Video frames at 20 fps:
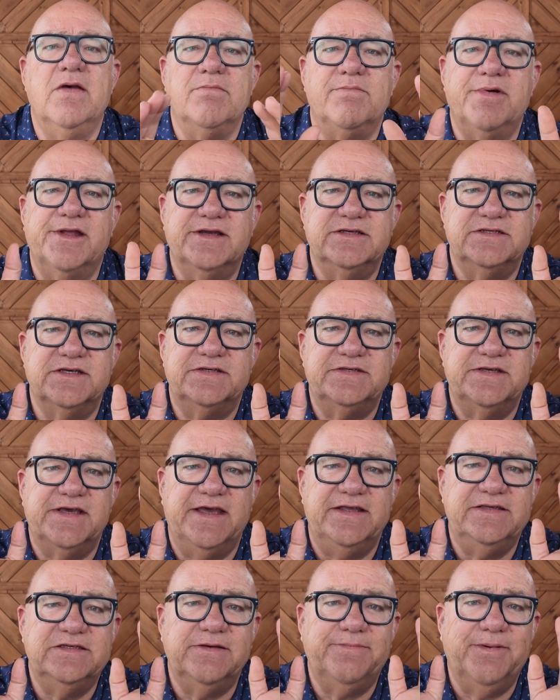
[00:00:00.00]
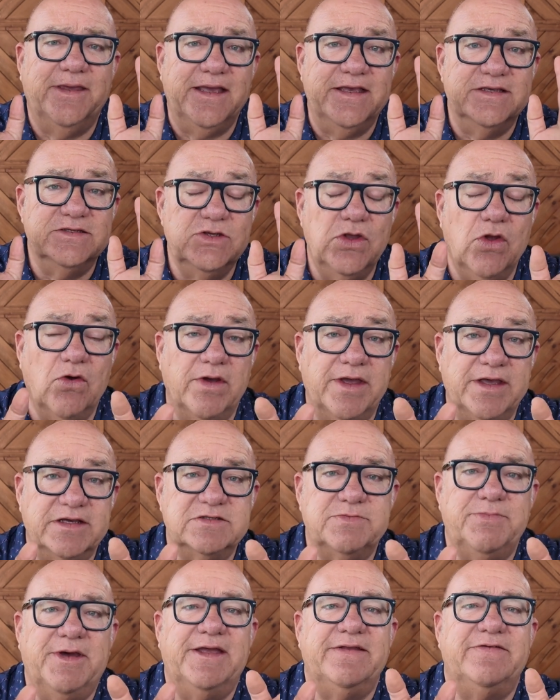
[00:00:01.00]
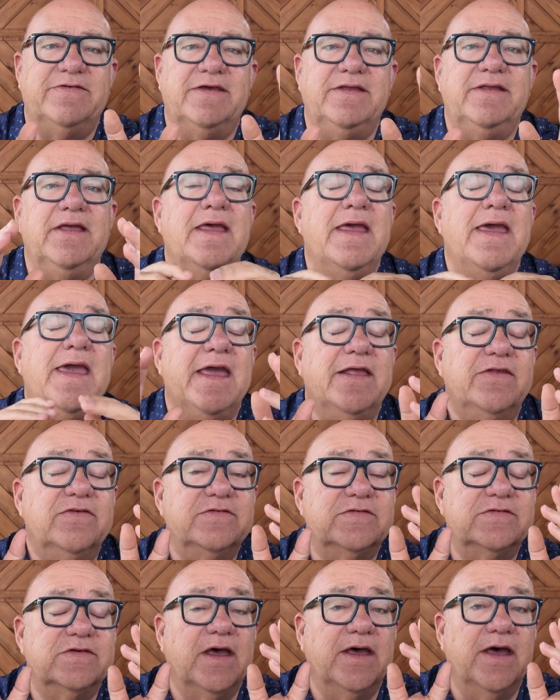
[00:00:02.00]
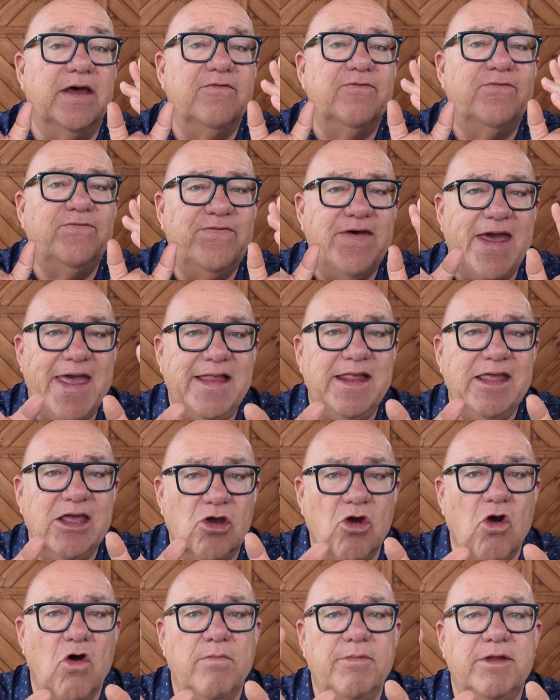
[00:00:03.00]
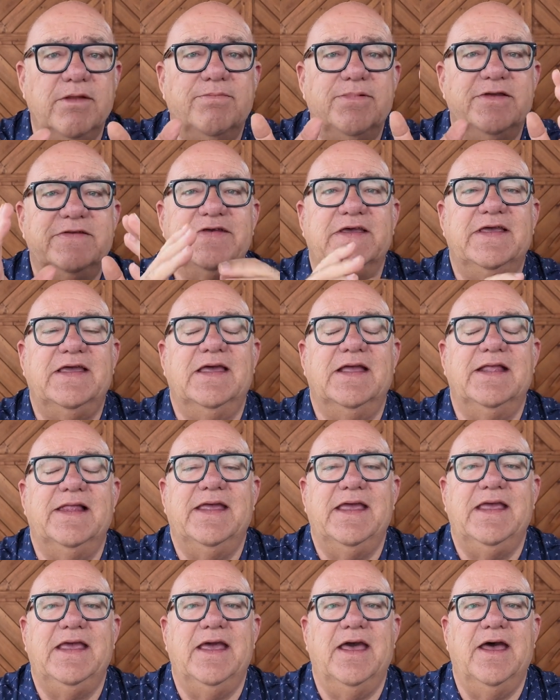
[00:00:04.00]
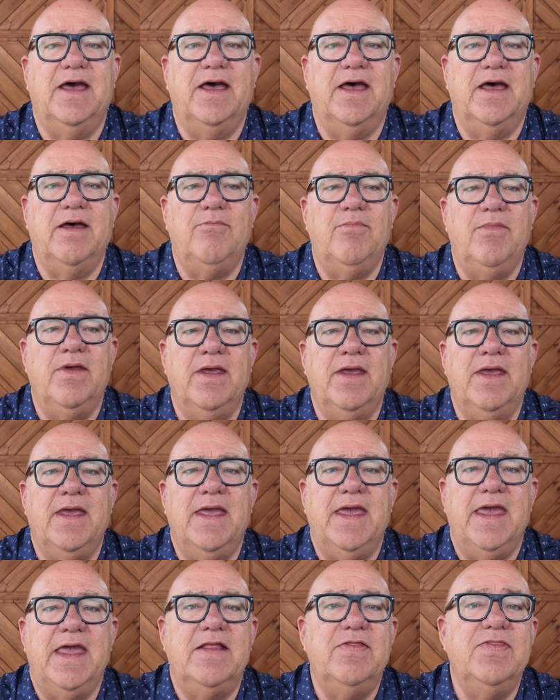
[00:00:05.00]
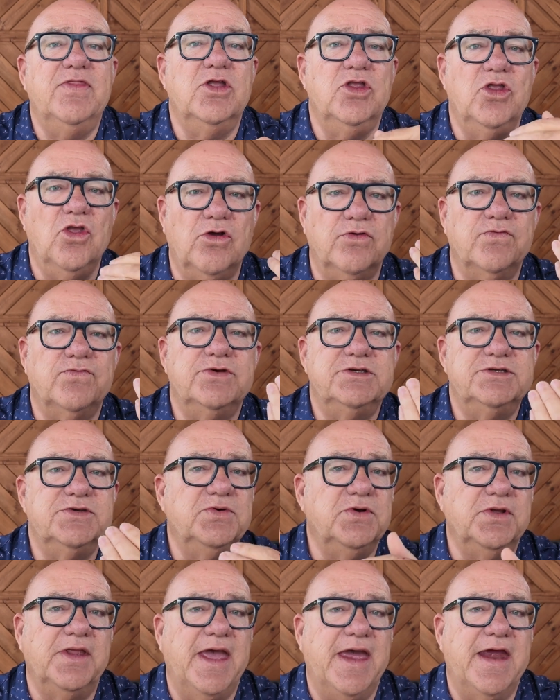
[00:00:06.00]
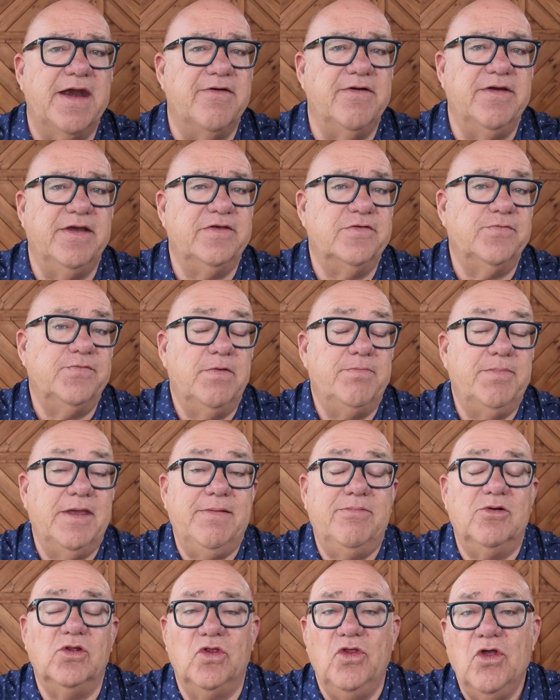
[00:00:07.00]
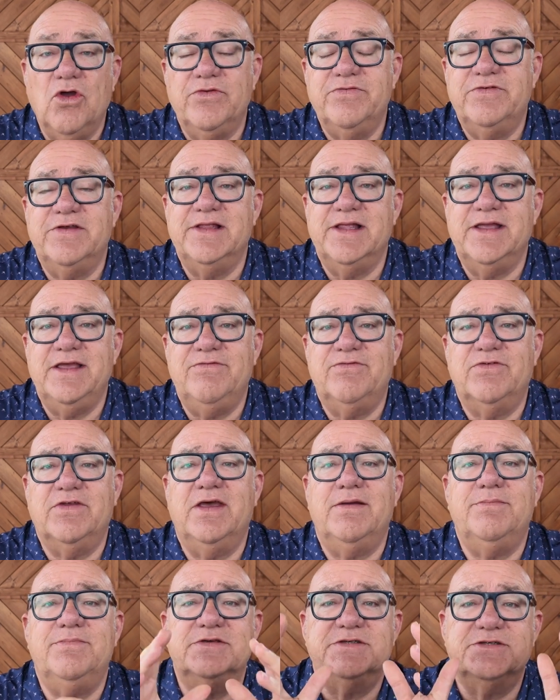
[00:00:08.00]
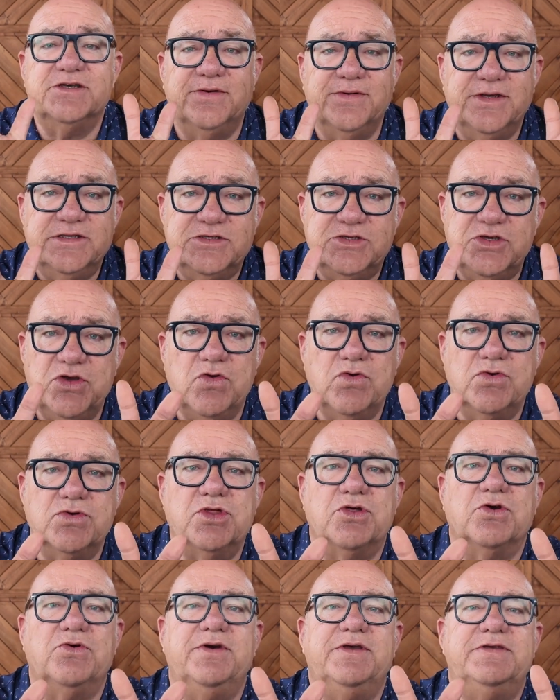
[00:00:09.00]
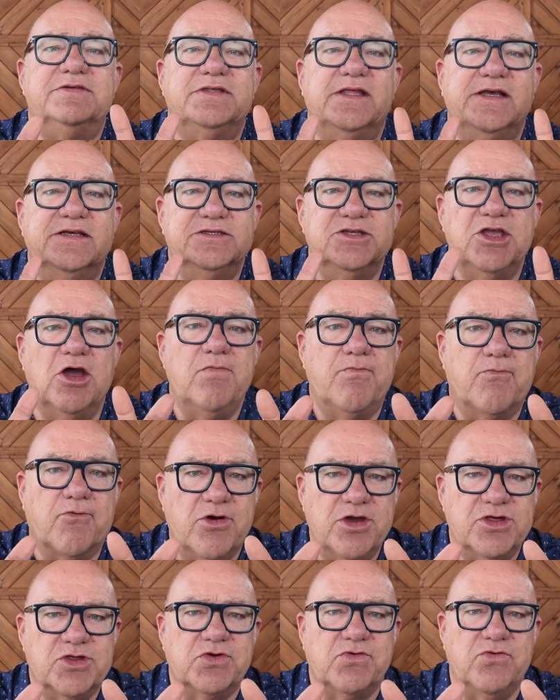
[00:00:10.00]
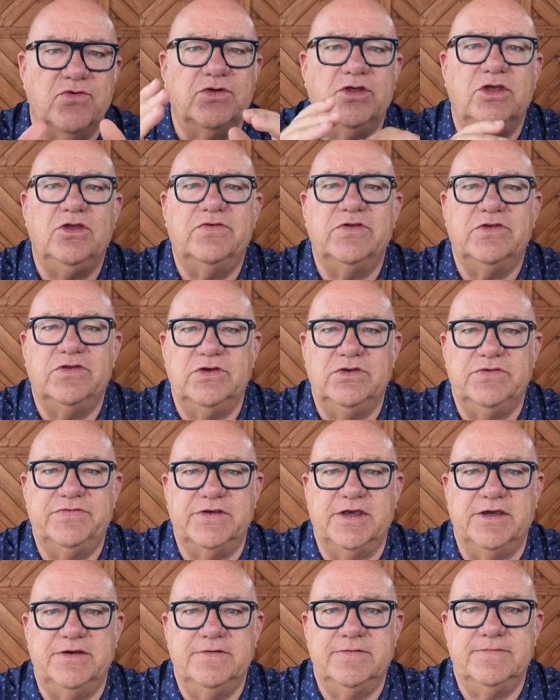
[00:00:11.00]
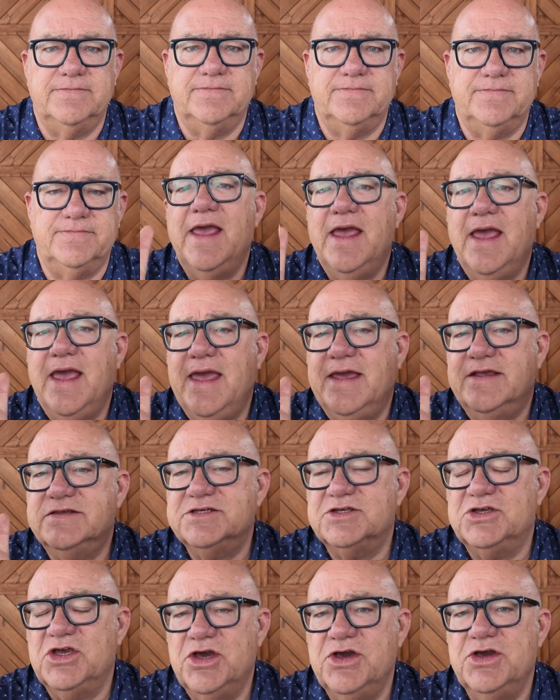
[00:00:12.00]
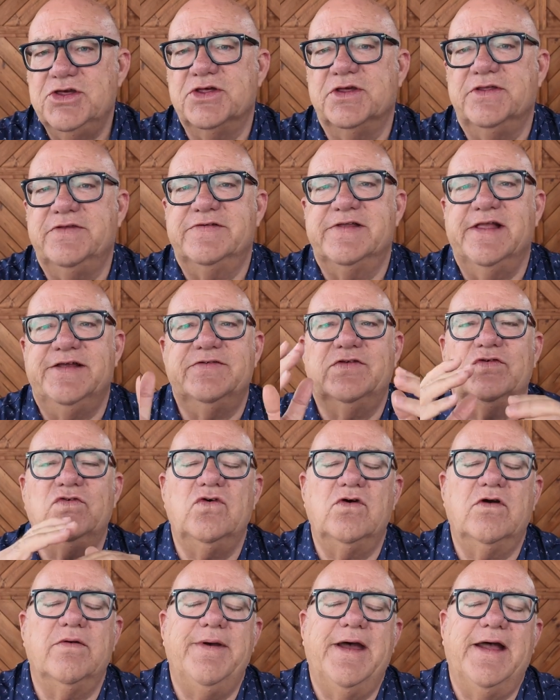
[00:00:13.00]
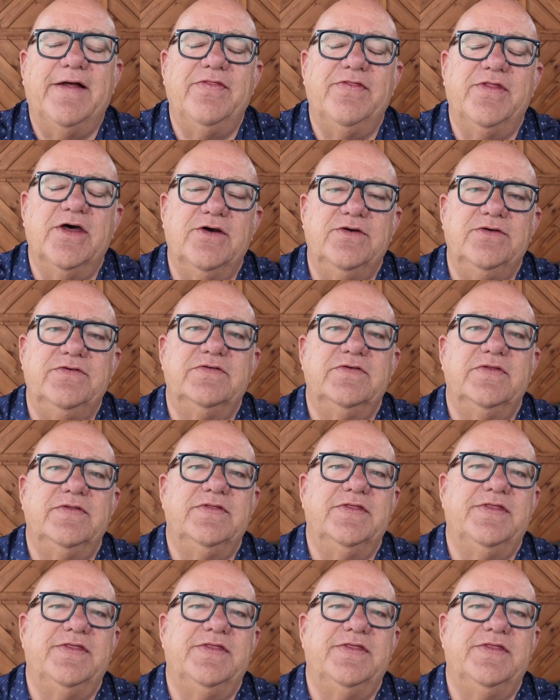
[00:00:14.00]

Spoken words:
But as I say, tipping is not expected. It's fairly common, particularly in the non-resort areas, for people not to leave tips. So it's your choice. There's no pressure on you to do so. Excursions, let's talk about those.